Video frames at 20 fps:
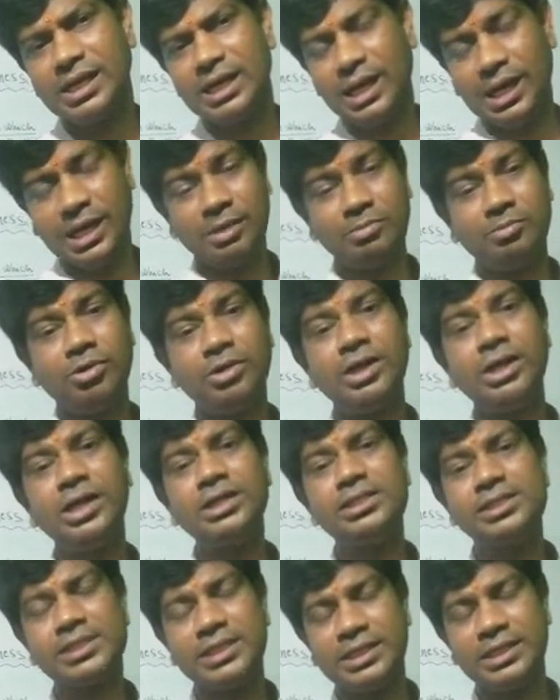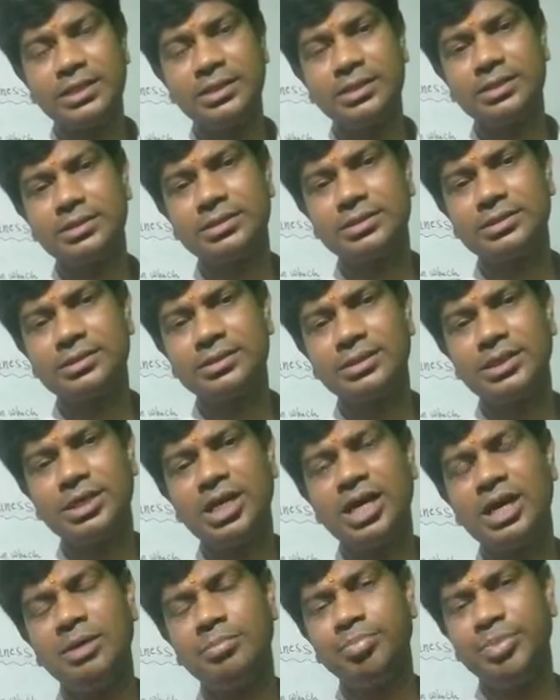I have already sent
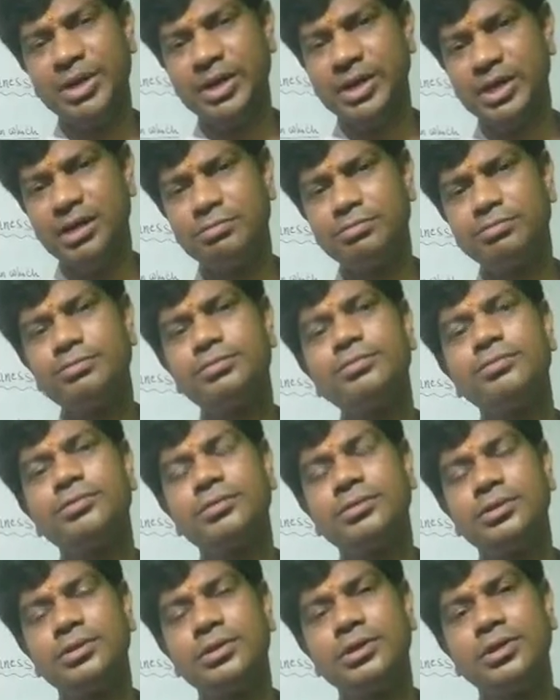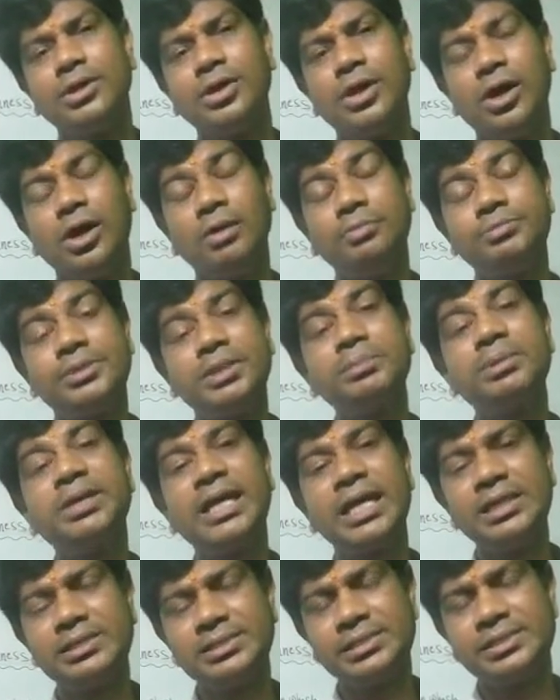a PDF of some
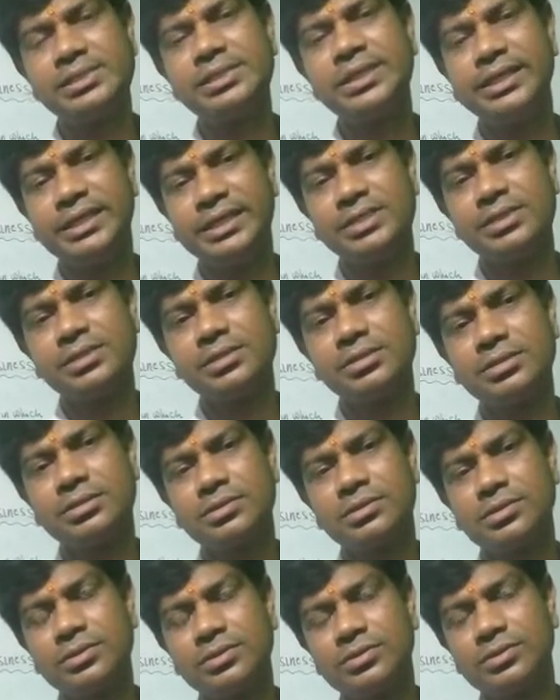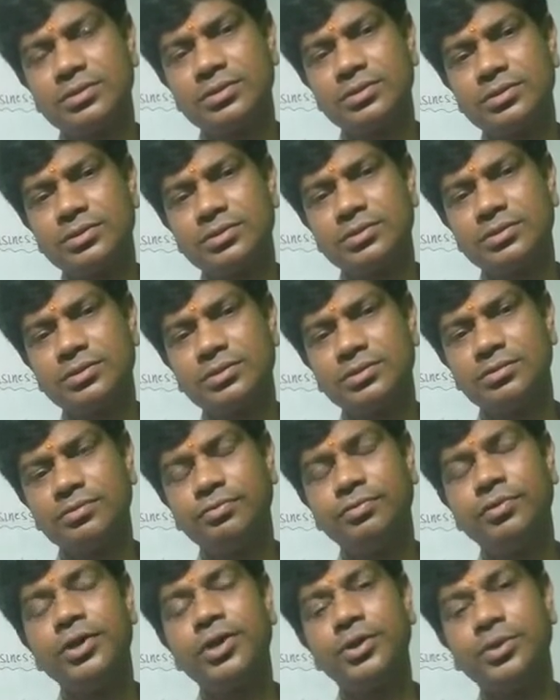case studies
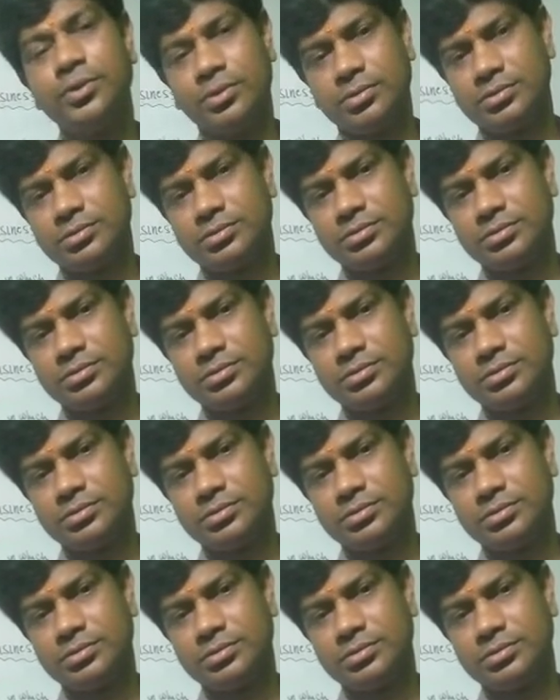for you.